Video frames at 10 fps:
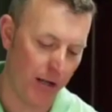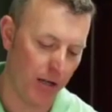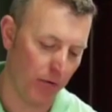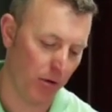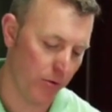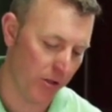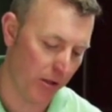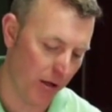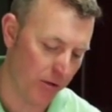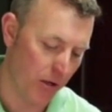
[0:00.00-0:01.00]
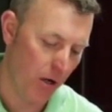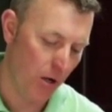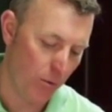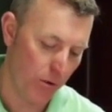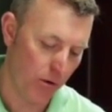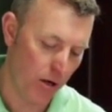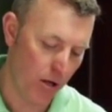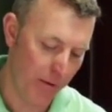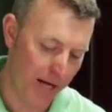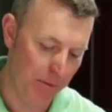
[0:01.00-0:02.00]
you cover closing costs. We will
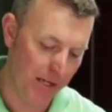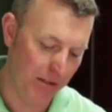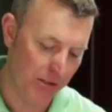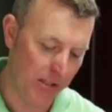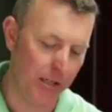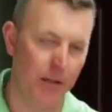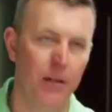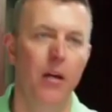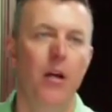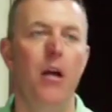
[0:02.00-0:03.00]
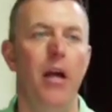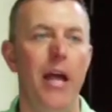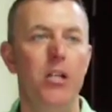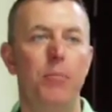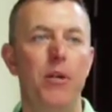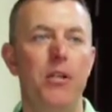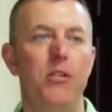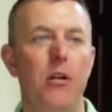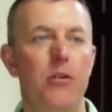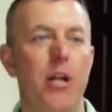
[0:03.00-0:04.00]
call them A, B, and C. A is pretty
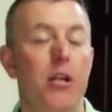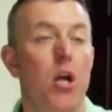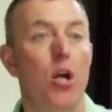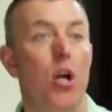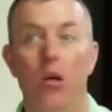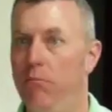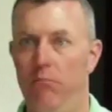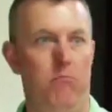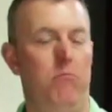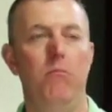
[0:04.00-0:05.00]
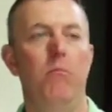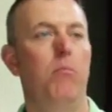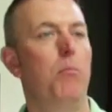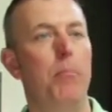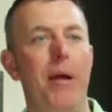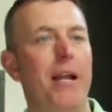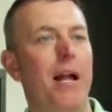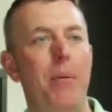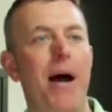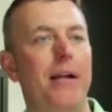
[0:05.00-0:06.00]
easy to understand. Pay it
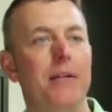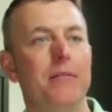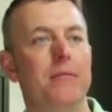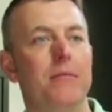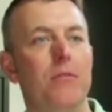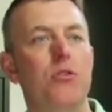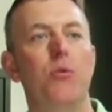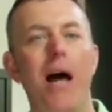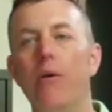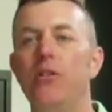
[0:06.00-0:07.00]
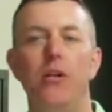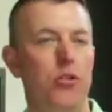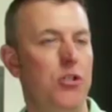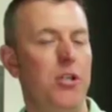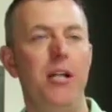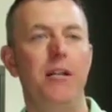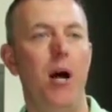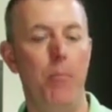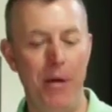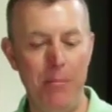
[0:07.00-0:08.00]
out of pocket. So now instead of just needing a
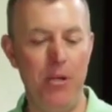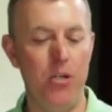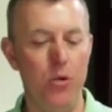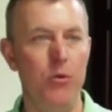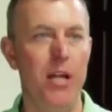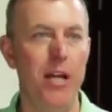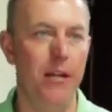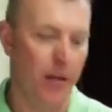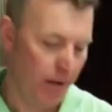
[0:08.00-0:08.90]
down payment, you need